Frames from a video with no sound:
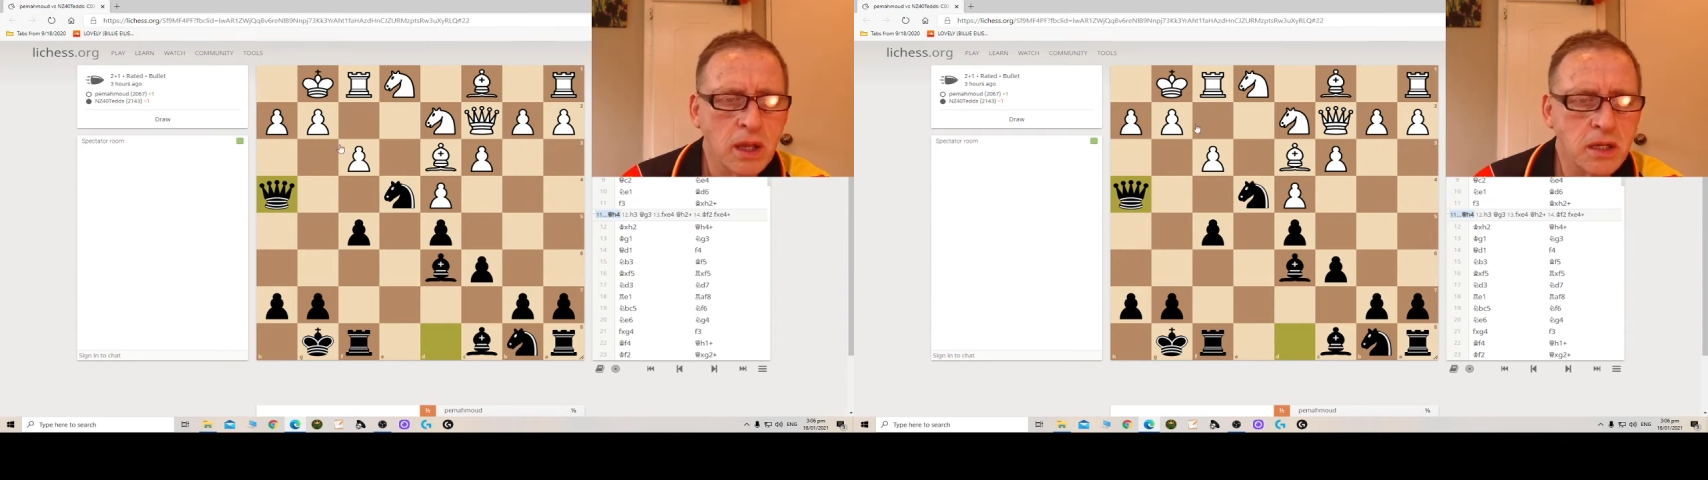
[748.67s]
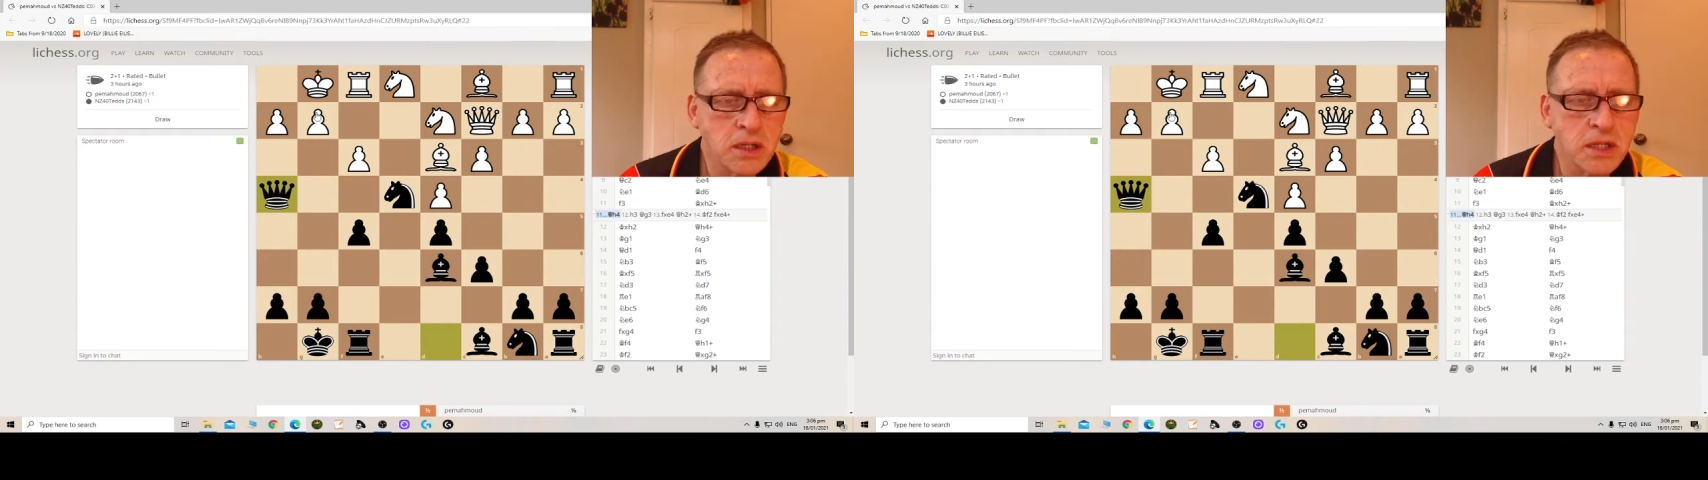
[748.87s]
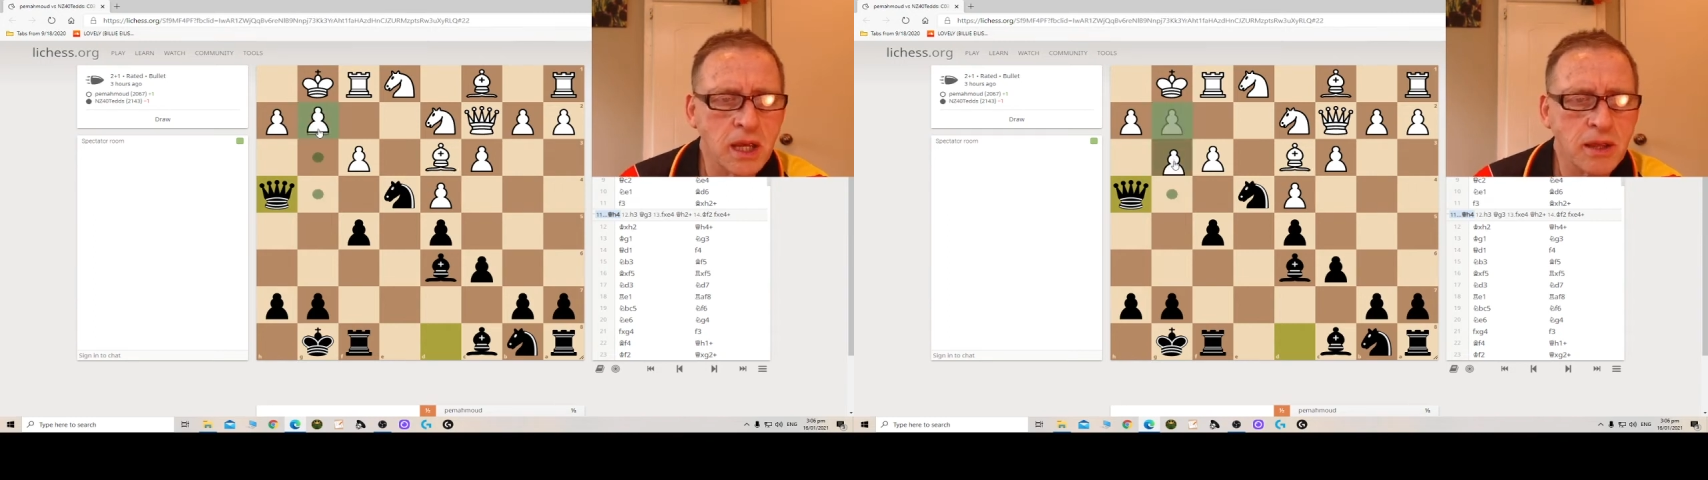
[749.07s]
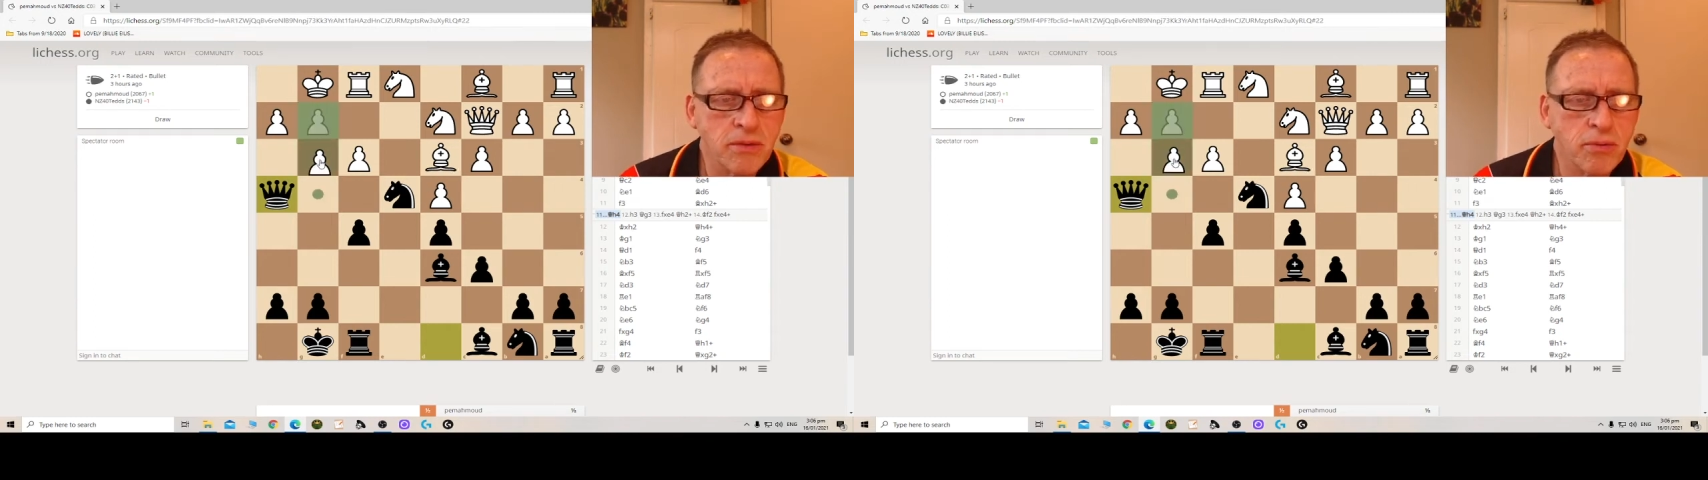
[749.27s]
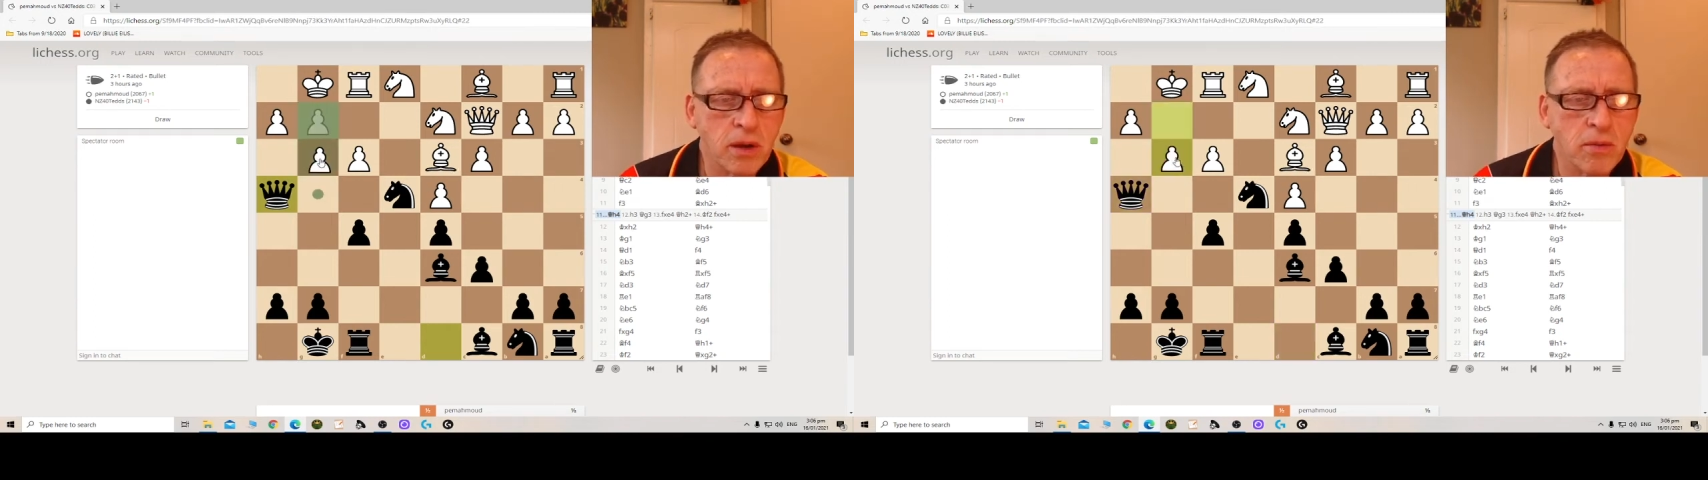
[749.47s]

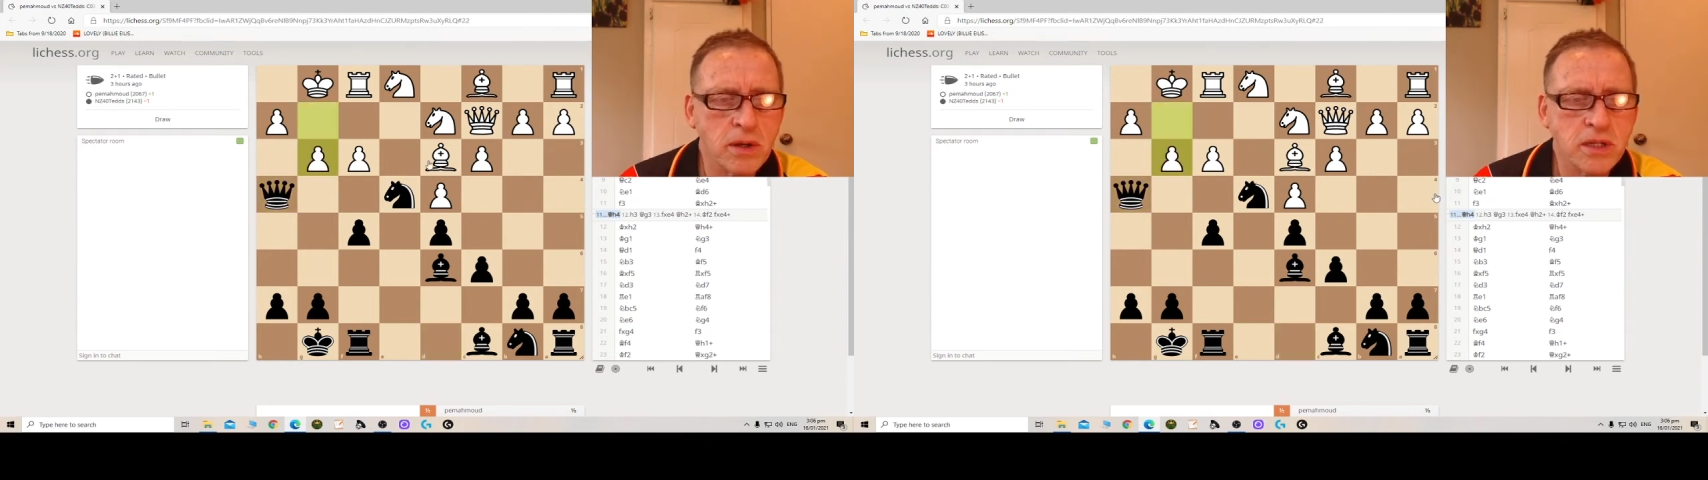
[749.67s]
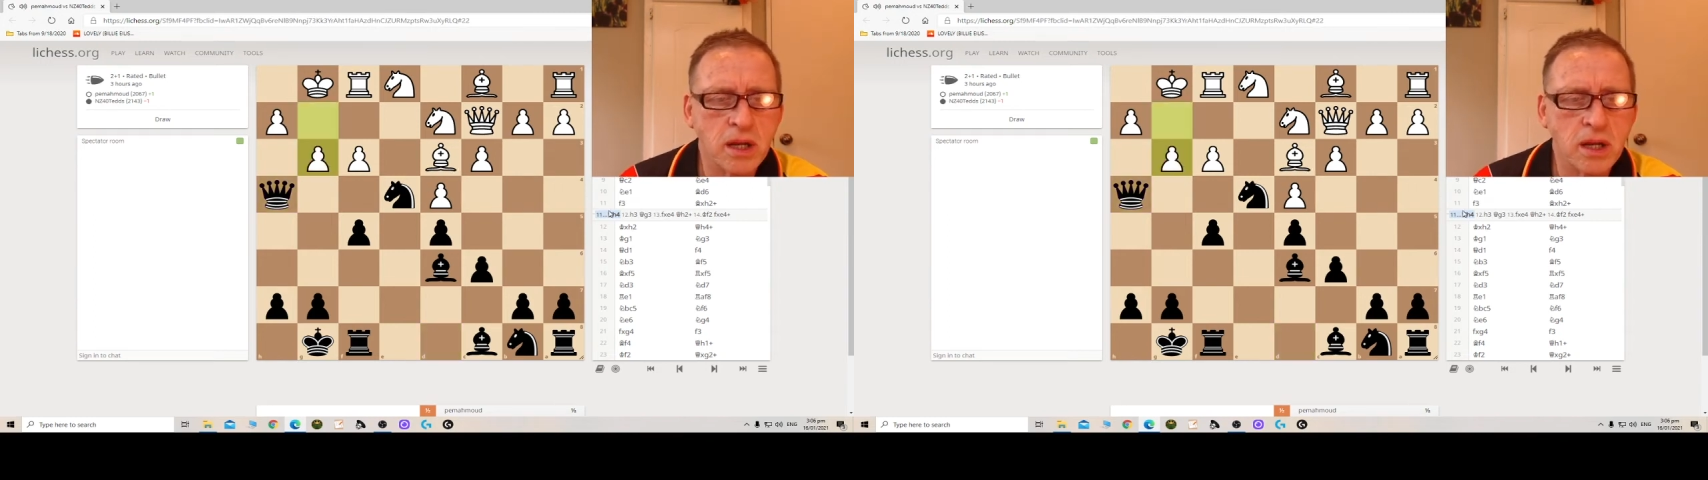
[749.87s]
g3, which